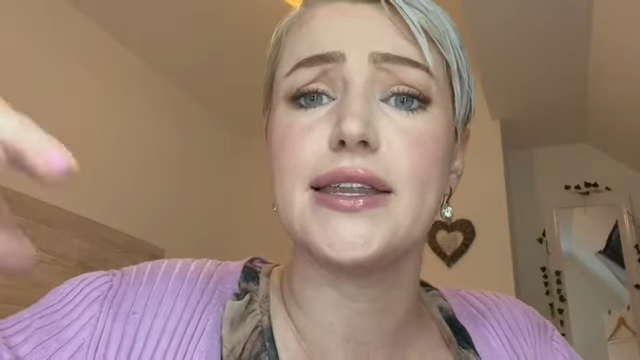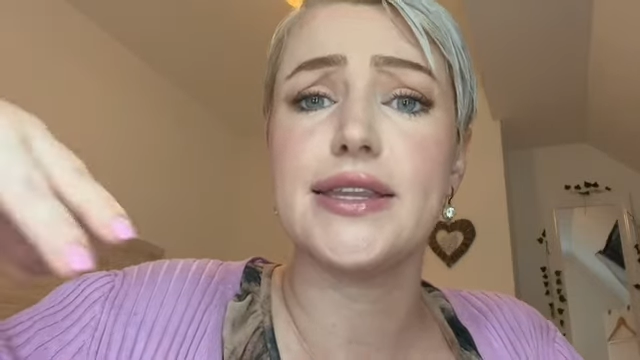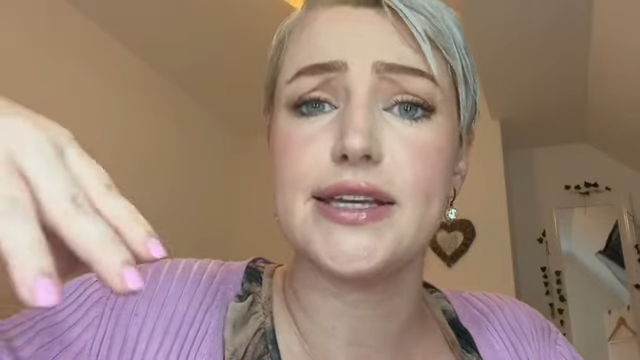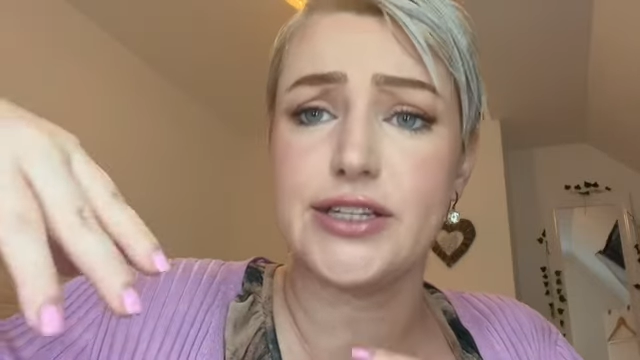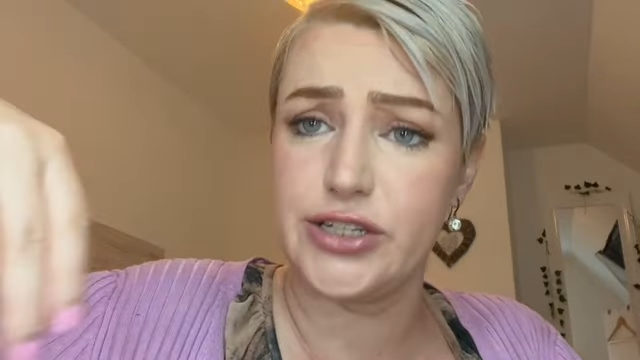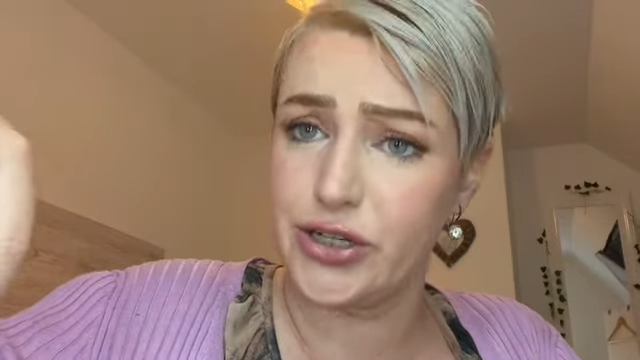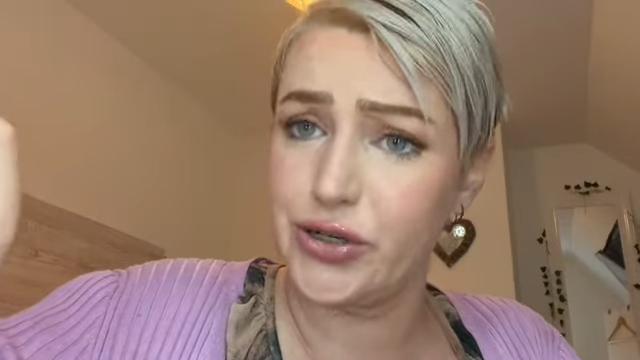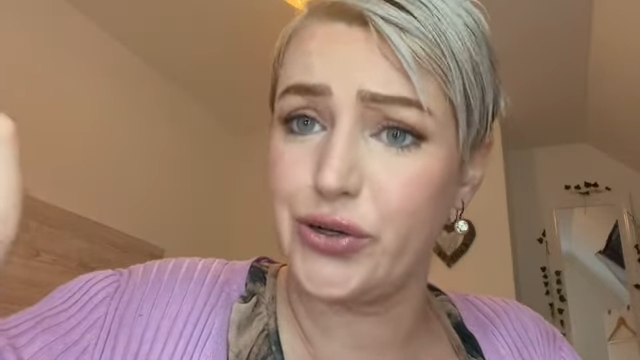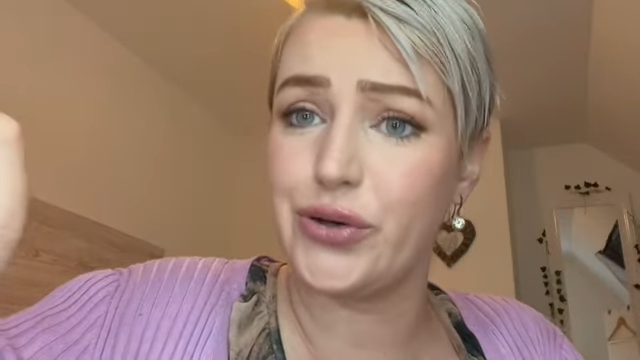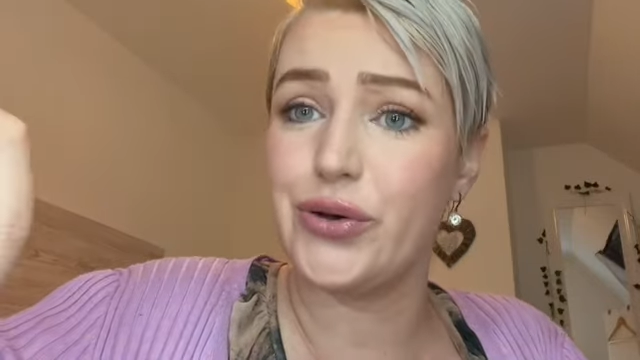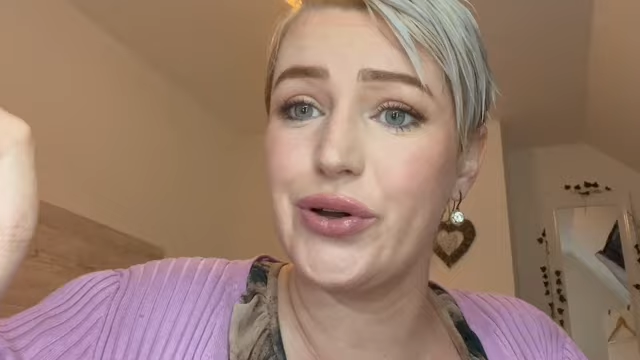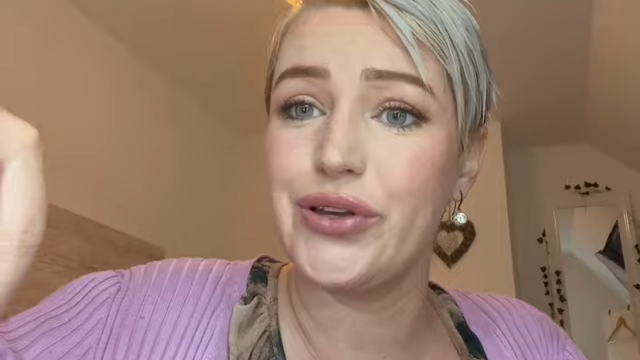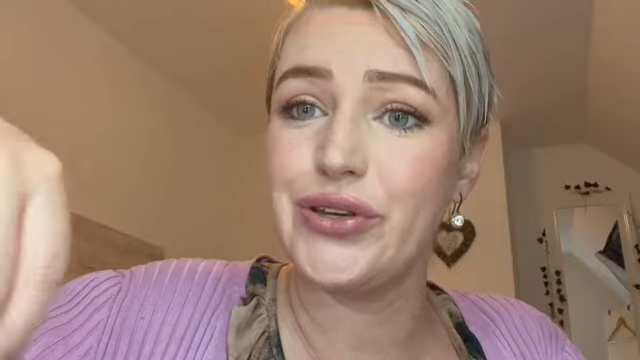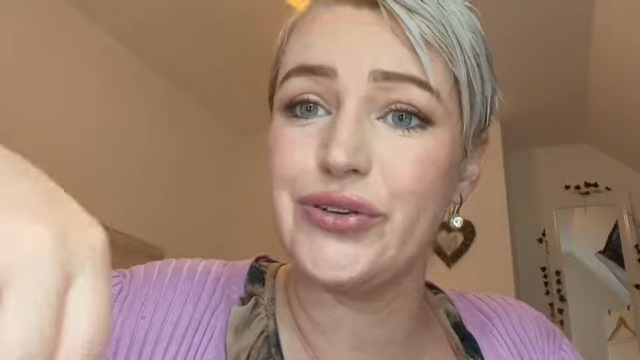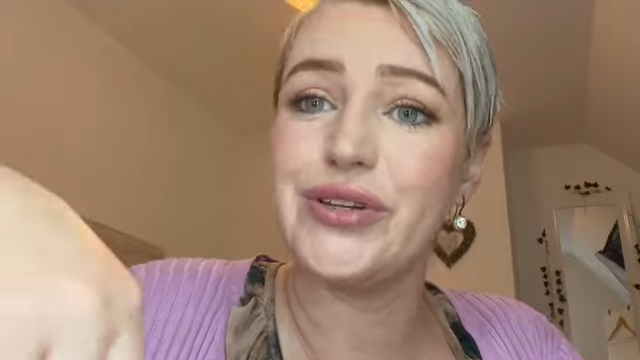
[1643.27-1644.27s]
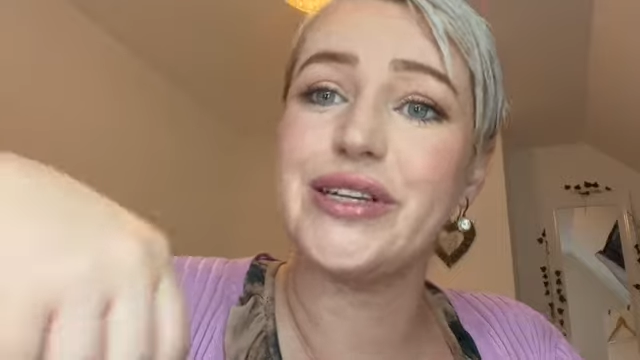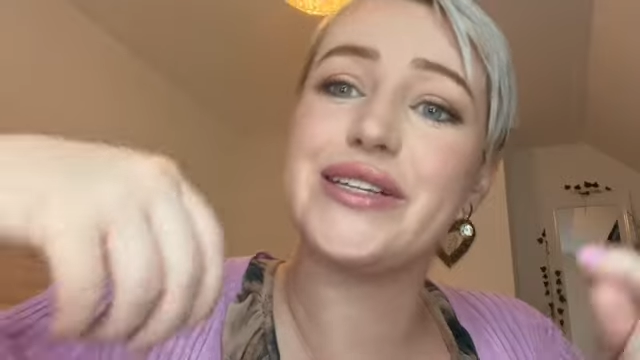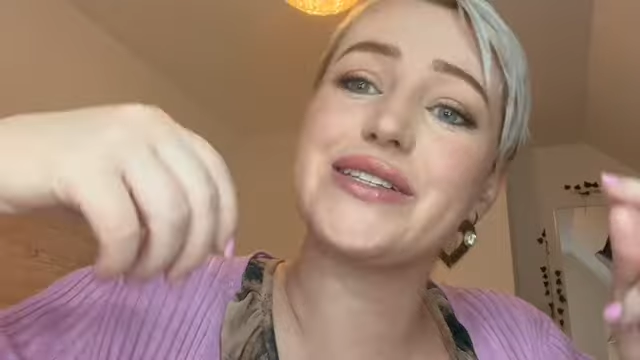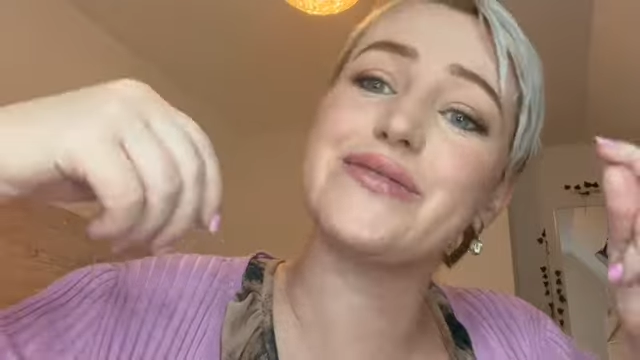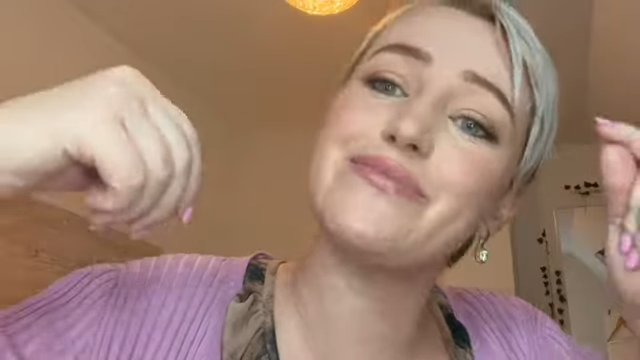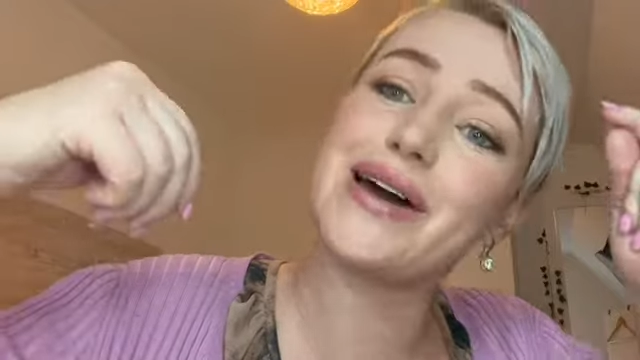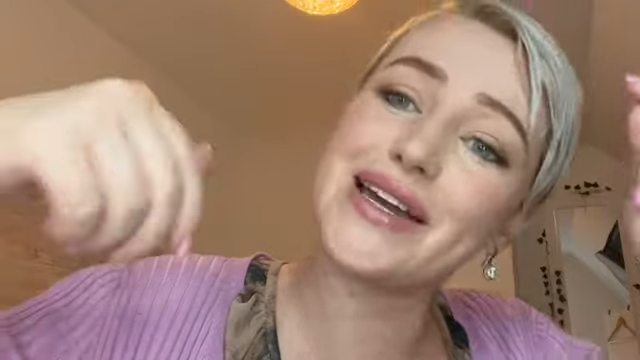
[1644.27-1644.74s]
They do. You need
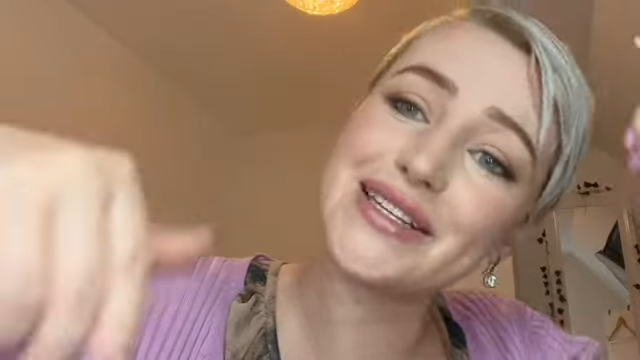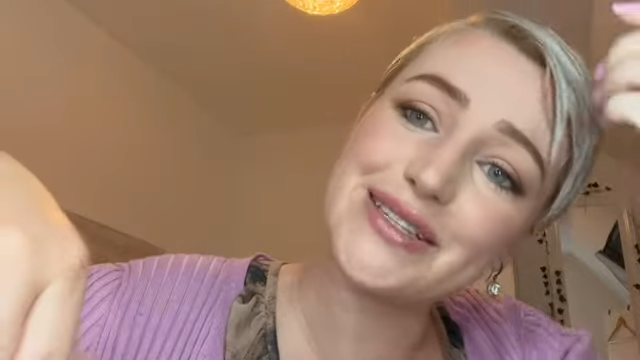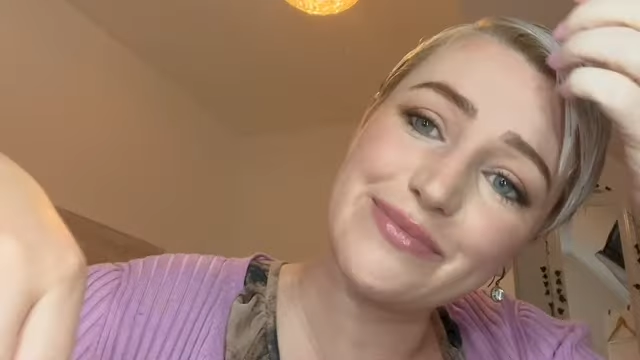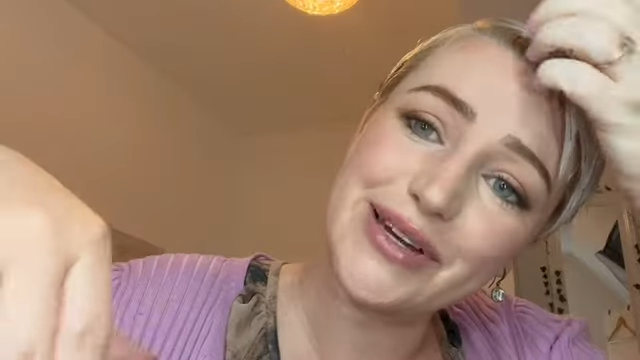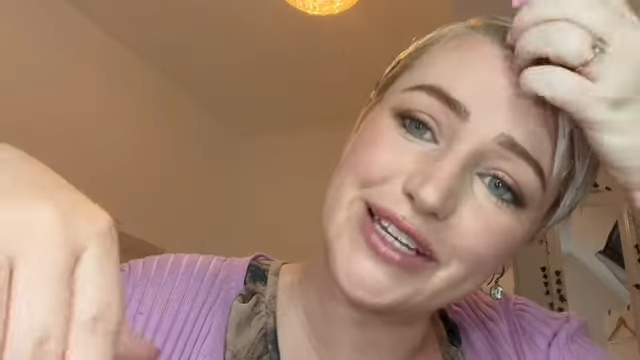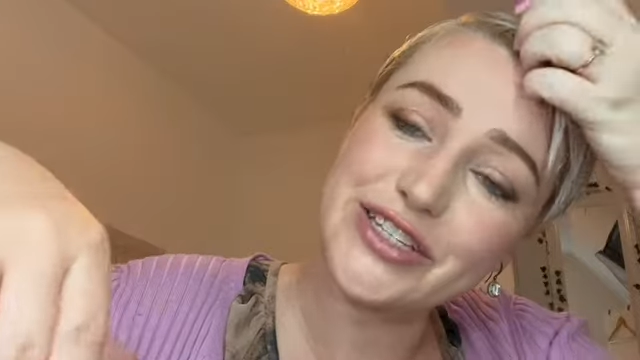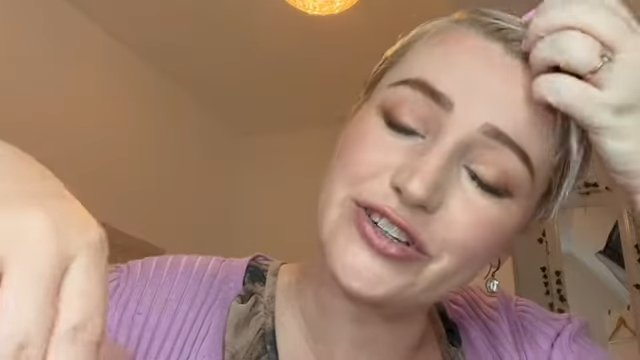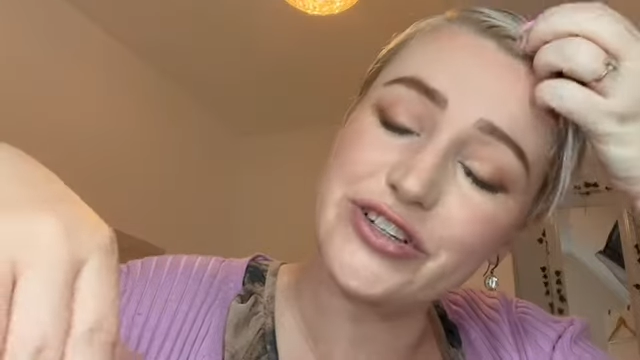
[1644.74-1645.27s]
to maximize